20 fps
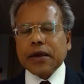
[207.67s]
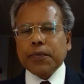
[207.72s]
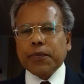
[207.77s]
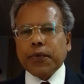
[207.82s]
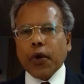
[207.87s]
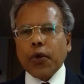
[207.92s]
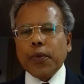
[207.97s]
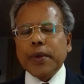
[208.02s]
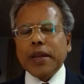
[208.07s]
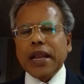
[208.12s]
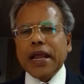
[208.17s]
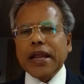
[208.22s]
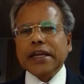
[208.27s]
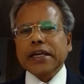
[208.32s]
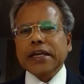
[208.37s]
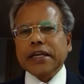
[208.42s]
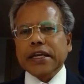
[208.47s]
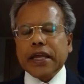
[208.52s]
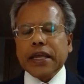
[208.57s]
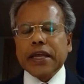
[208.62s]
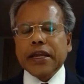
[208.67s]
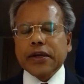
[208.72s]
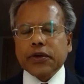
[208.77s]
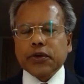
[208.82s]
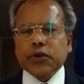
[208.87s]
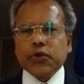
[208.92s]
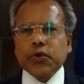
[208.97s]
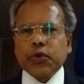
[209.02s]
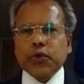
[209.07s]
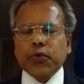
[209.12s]
formulated
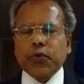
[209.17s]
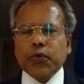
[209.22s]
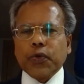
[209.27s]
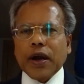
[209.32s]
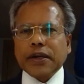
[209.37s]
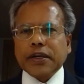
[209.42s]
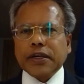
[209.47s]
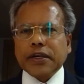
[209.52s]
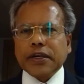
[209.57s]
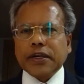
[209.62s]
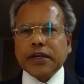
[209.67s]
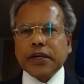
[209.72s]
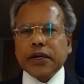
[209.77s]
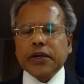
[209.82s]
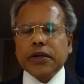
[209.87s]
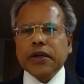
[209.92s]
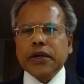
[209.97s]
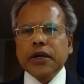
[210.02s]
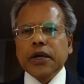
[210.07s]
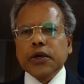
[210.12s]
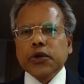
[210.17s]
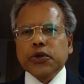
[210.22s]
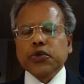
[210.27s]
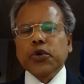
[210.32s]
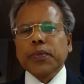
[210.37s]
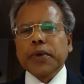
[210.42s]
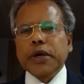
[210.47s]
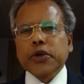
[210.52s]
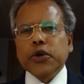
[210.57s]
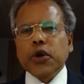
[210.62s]
into what the
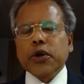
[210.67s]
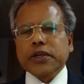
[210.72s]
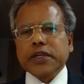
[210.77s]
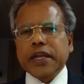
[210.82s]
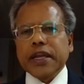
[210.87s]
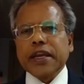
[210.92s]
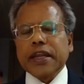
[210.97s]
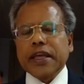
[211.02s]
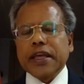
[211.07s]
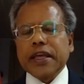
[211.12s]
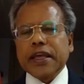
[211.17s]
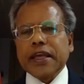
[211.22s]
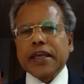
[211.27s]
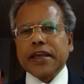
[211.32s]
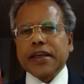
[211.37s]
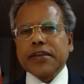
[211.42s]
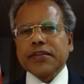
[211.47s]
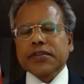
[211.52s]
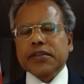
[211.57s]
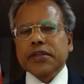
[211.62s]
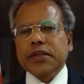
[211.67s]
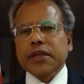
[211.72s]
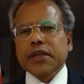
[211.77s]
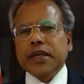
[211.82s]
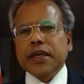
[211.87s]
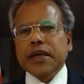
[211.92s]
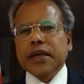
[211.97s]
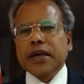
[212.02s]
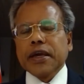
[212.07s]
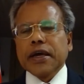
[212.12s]
Truman Doctrine is
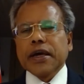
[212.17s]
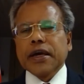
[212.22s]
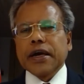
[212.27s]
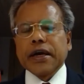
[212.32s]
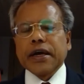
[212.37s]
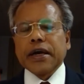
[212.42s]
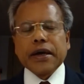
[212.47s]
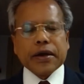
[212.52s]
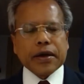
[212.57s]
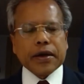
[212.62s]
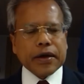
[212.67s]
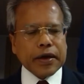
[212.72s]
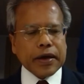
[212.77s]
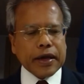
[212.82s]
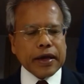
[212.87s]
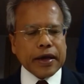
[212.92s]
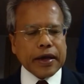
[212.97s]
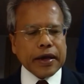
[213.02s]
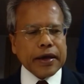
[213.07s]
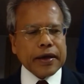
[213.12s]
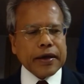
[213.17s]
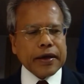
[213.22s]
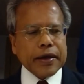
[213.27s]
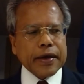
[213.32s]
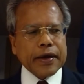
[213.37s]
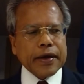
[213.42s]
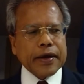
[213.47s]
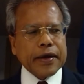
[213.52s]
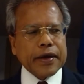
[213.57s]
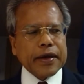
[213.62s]
uh,
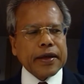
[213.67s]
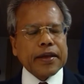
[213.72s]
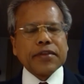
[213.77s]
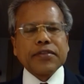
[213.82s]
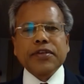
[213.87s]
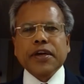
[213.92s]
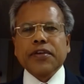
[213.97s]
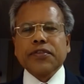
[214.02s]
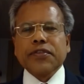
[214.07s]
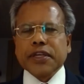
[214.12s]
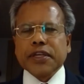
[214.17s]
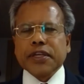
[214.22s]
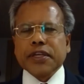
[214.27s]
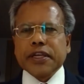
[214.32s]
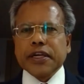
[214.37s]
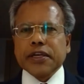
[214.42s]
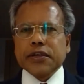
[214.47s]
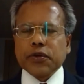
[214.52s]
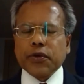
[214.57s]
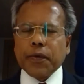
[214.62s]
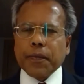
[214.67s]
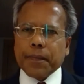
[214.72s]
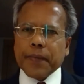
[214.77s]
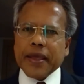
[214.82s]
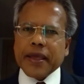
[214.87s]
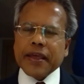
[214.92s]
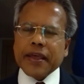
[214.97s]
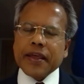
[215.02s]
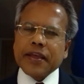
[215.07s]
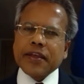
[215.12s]
uh, is considered to
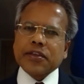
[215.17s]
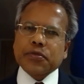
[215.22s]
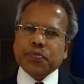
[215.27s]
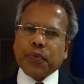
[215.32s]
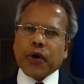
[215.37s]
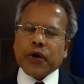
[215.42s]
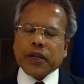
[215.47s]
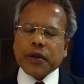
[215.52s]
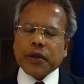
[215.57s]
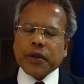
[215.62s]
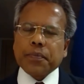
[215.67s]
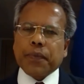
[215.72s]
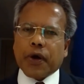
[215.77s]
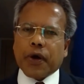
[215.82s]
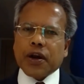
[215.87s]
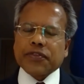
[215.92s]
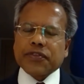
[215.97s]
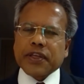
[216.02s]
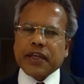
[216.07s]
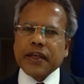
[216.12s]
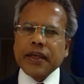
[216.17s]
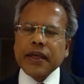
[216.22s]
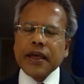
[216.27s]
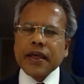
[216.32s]
be his foreign policy.